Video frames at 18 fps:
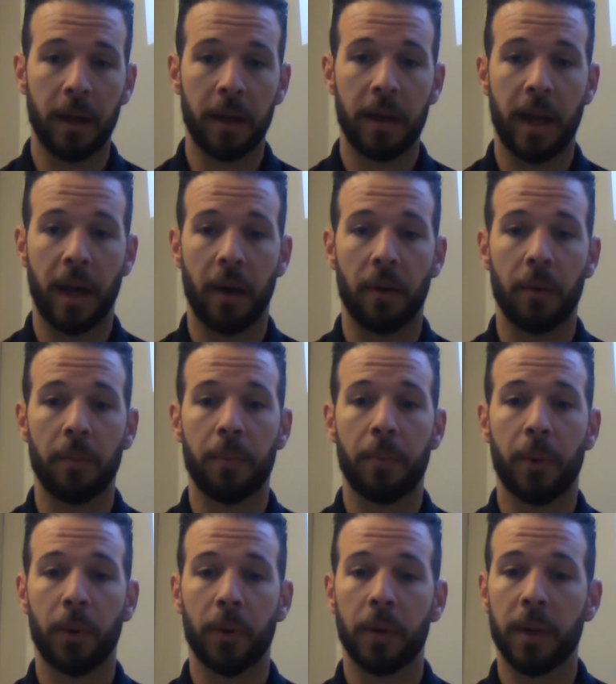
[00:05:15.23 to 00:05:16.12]
Now,
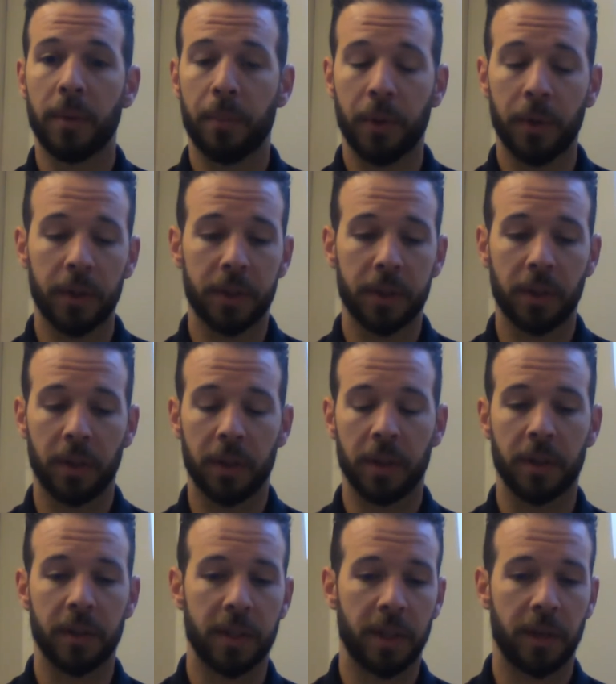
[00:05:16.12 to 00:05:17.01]
pull and push are a
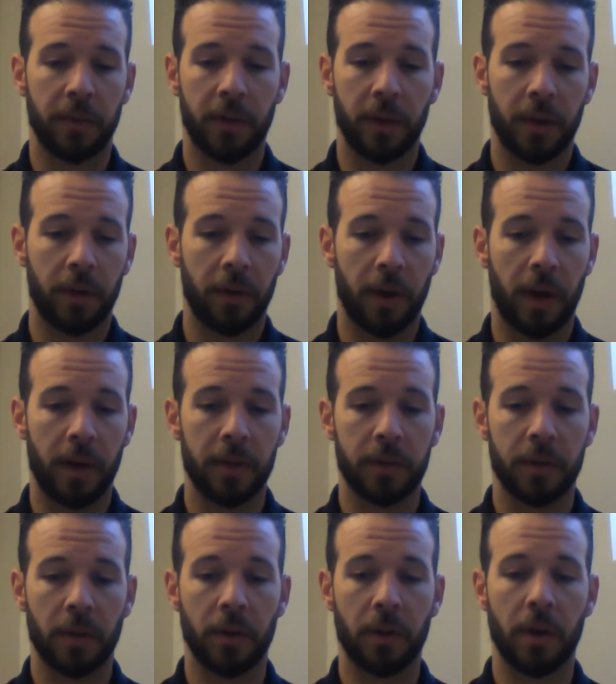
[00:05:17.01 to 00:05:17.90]
little different, right?
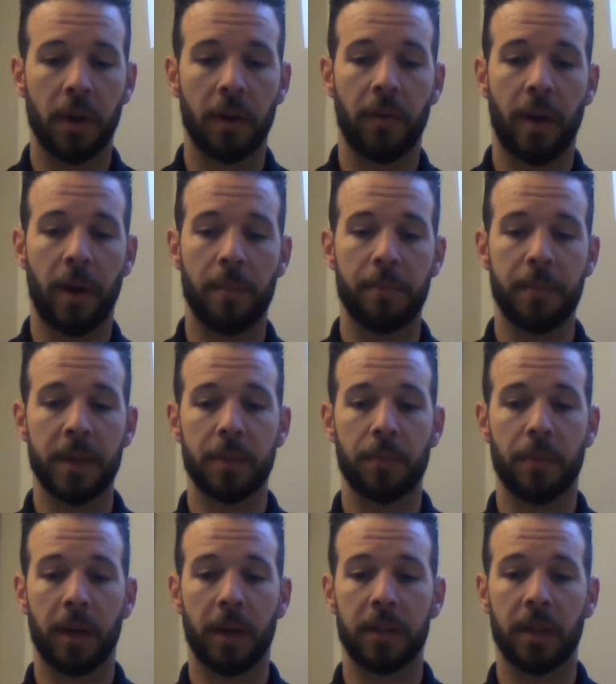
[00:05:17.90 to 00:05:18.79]
So if I'm
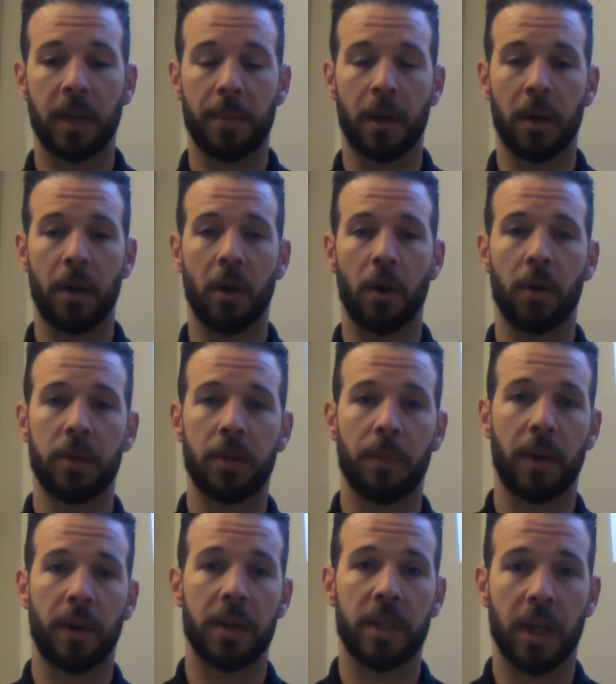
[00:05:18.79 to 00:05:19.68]
bench pressing, I'm going to lower it to
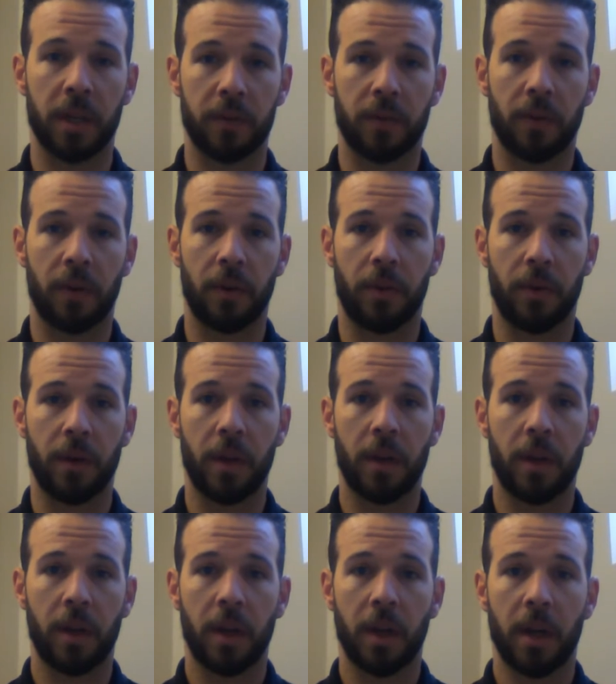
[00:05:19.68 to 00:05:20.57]
my chest for 3, I'm
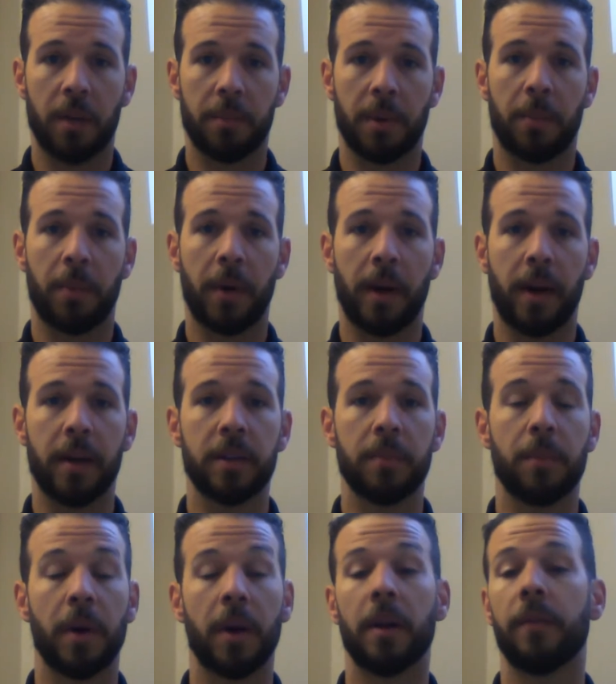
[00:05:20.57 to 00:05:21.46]
going to press.
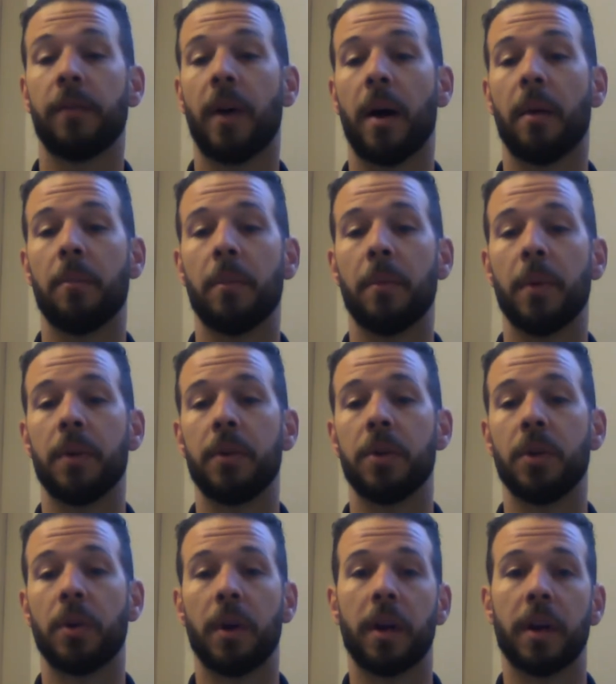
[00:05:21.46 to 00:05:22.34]
But if I'm
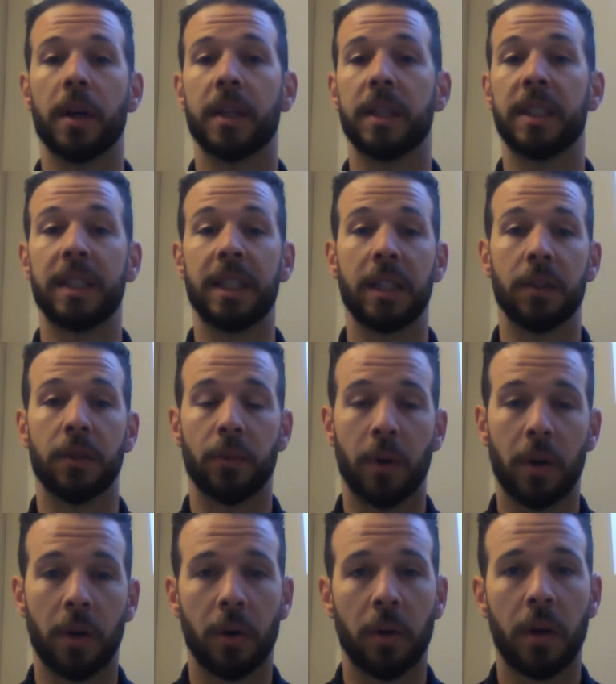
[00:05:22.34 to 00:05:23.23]
doing a seated
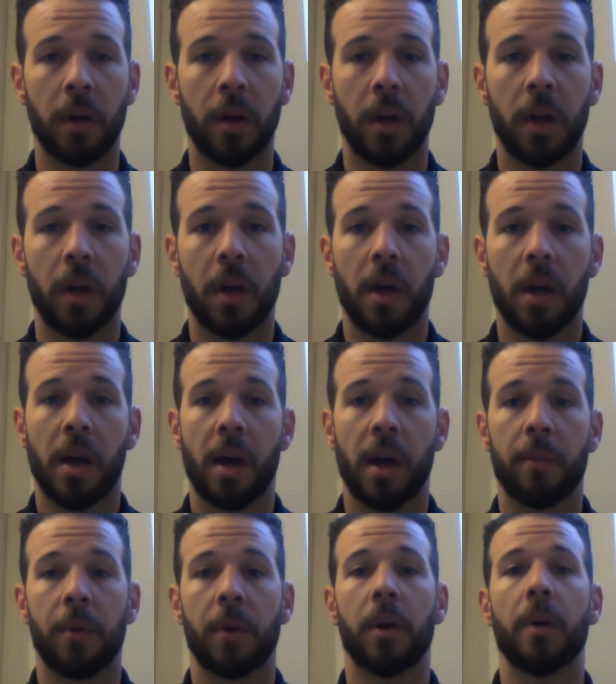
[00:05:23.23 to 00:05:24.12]
row,
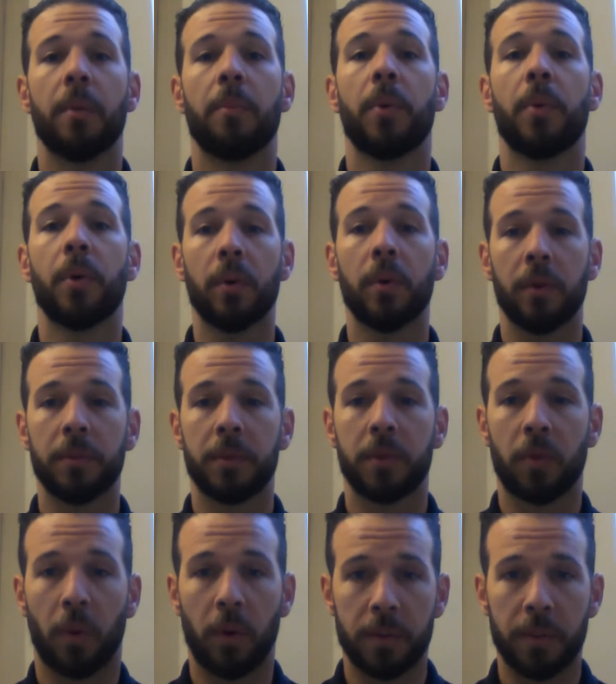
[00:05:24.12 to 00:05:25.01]
I'm going to pull
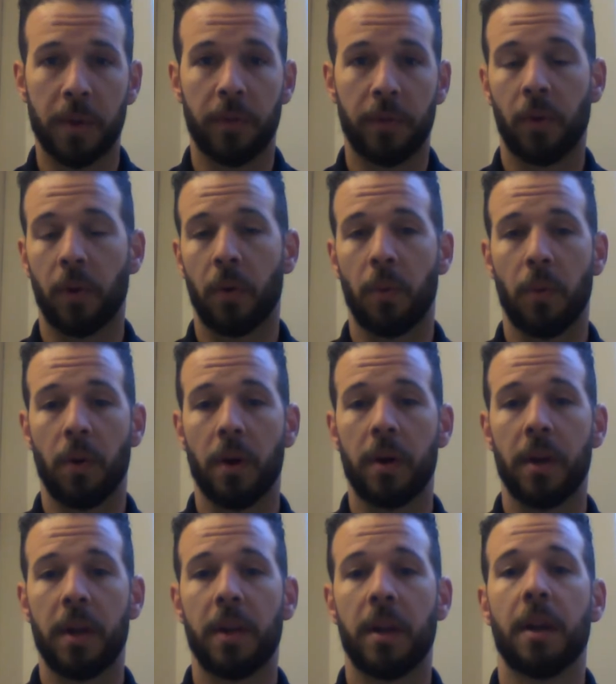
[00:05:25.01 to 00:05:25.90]
towards me for a
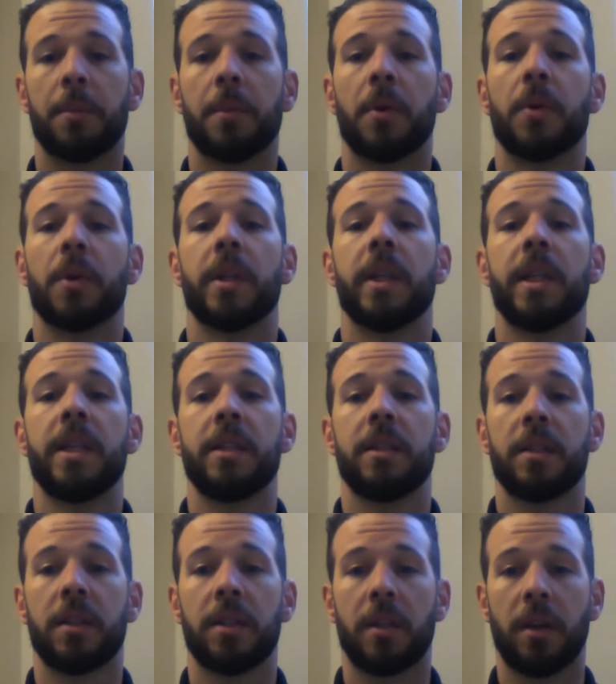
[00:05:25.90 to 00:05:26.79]
1, and then I'm going to
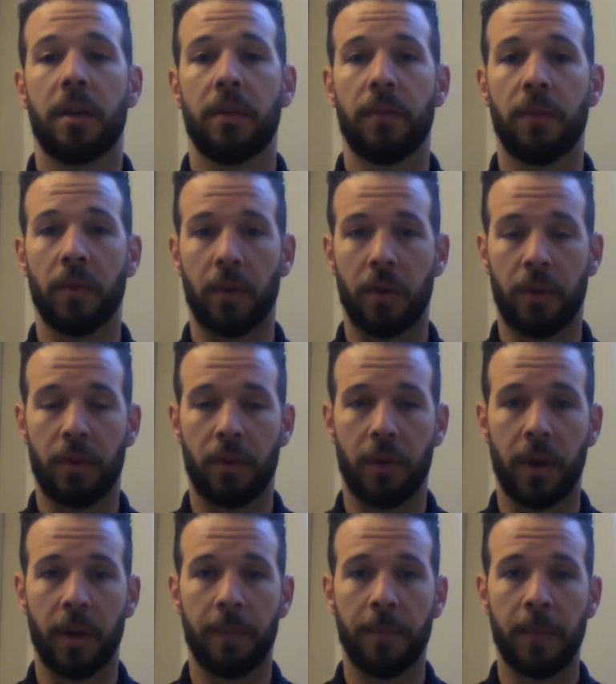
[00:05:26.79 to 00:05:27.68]
release for a
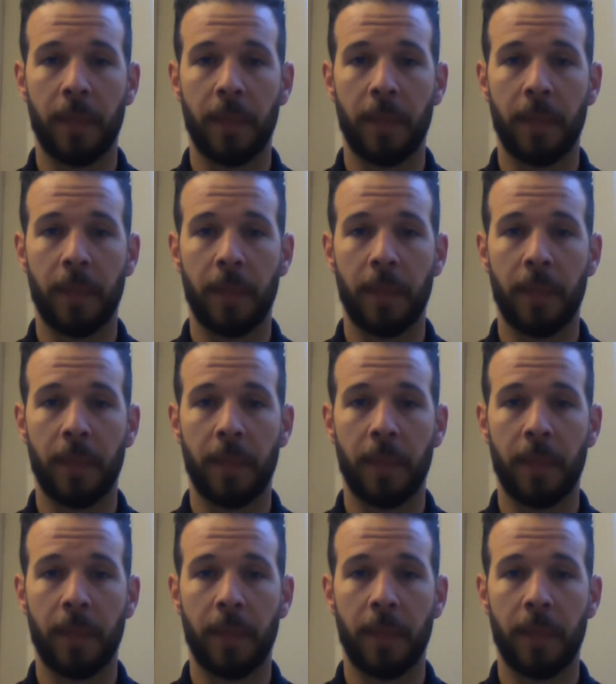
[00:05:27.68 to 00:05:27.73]
3.